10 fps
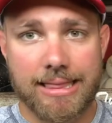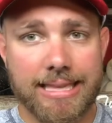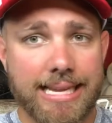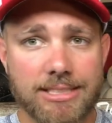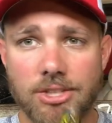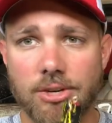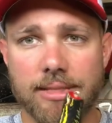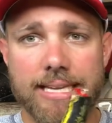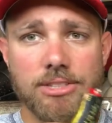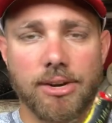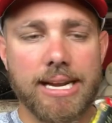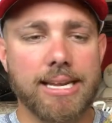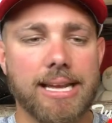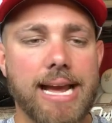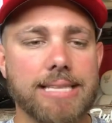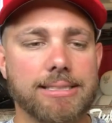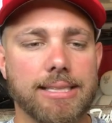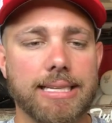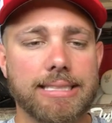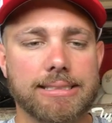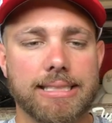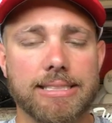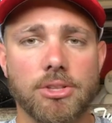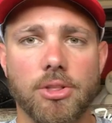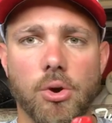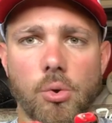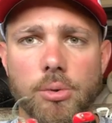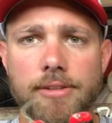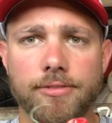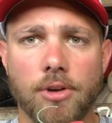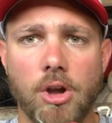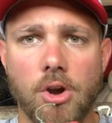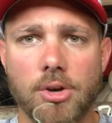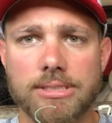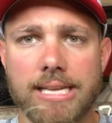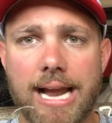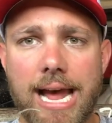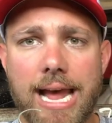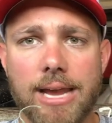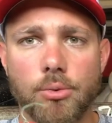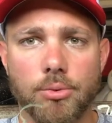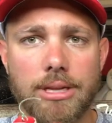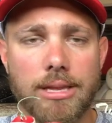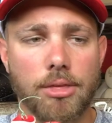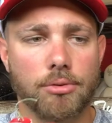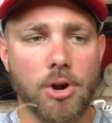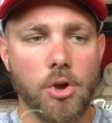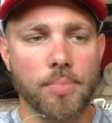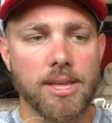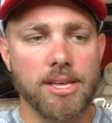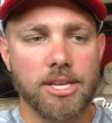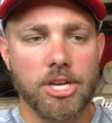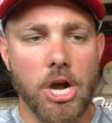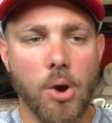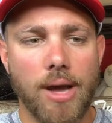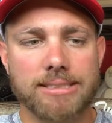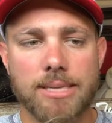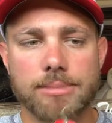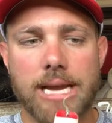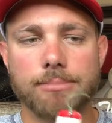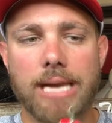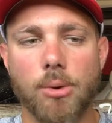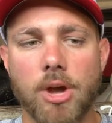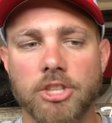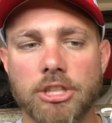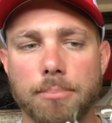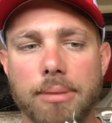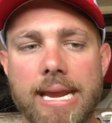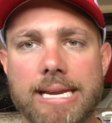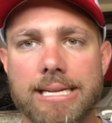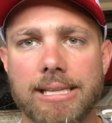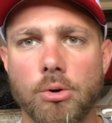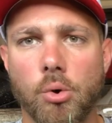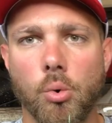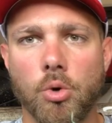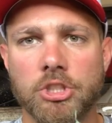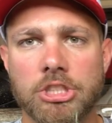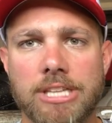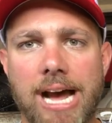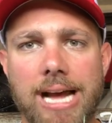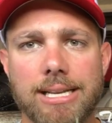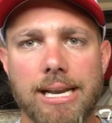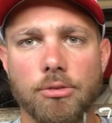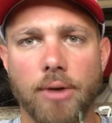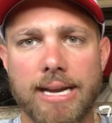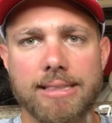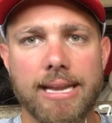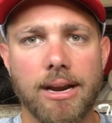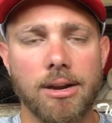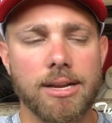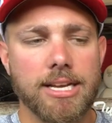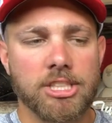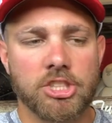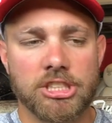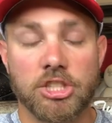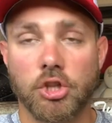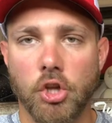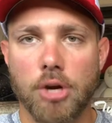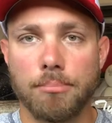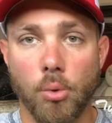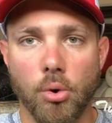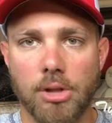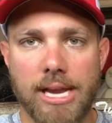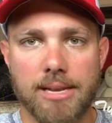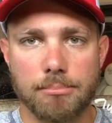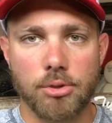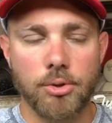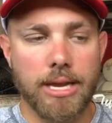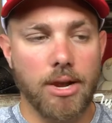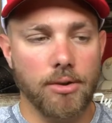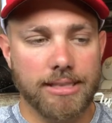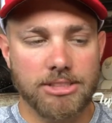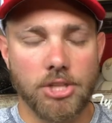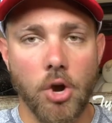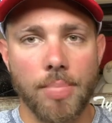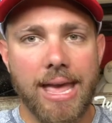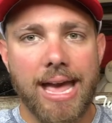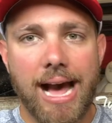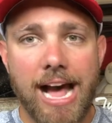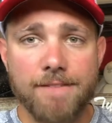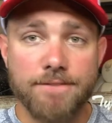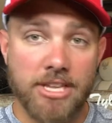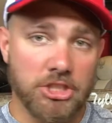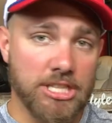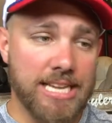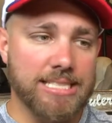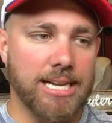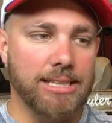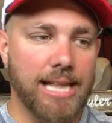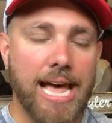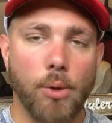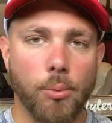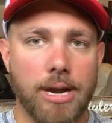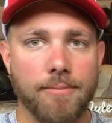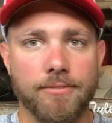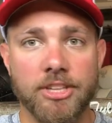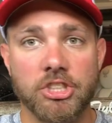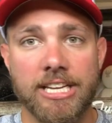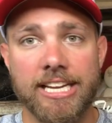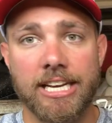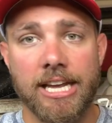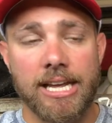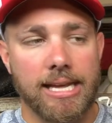these are it, guys. These are the only frogs that I really throw. You know, sometimes I will actually paint a little orange dot right there just to look more like a bluegill. And so I fish this a lot when I'm fishing